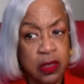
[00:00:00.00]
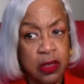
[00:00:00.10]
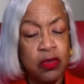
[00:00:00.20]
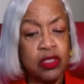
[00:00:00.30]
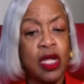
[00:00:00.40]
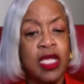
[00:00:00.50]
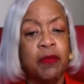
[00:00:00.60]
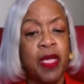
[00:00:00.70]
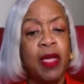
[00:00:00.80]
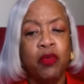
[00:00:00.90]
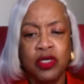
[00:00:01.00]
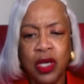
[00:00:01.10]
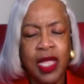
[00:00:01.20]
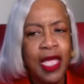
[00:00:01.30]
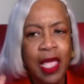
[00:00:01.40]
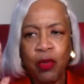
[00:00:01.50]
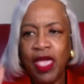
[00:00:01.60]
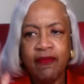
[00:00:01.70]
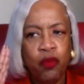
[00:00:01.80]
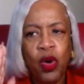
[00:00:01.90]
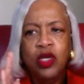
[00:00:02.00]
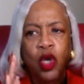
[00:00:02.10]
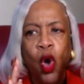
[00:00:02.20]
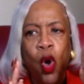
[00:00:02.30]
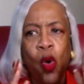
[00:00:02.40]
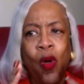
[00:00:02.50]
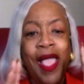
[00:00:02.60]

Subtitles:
We're talking, and we have one goal,